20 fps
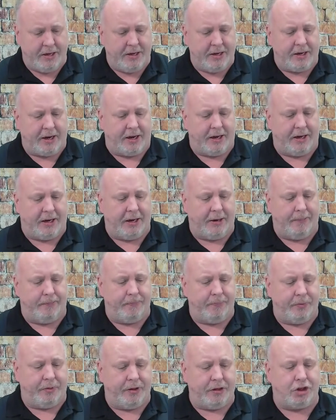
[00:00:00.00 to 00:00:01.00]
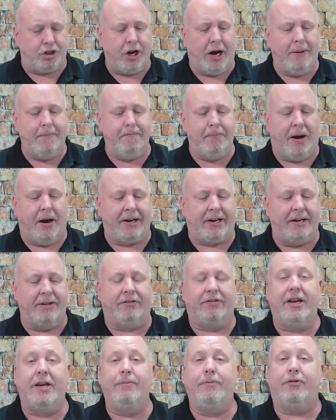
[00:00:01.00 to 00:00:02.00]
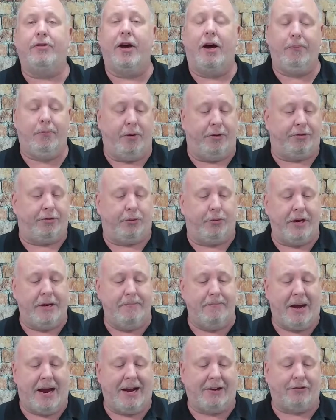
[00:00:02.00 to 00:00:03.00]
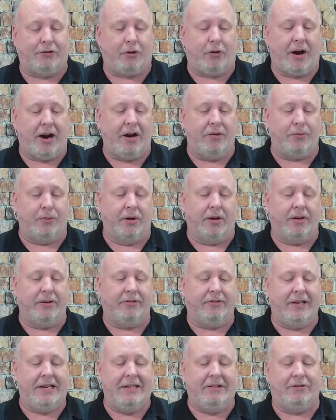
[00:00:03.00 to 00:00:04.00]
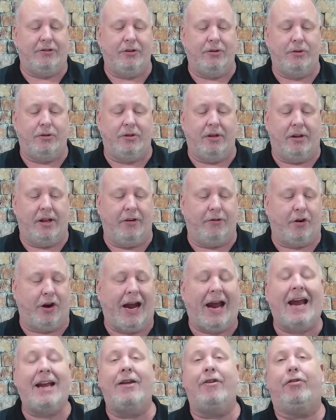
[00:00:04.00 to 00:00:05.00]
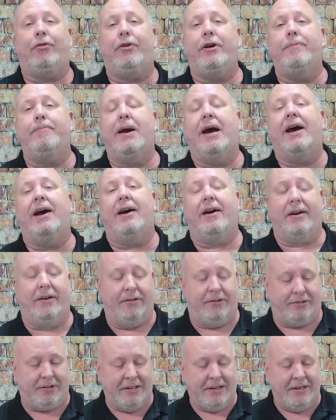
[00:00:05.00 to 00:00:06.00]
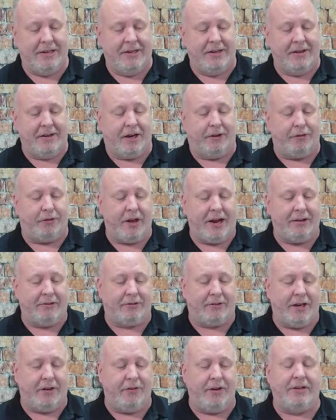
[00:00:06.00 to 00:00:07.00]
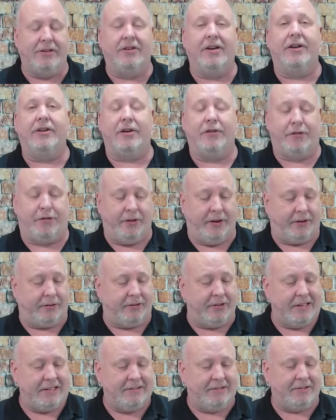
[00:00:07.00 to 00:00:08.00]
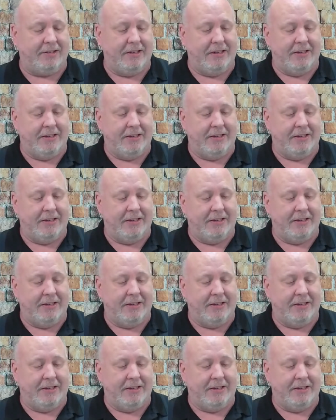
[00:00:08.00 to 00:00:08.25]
The Chum Bucket teams up with Remax Crown Realty to deliver 83 bags of Thanksgiving dinner fixings.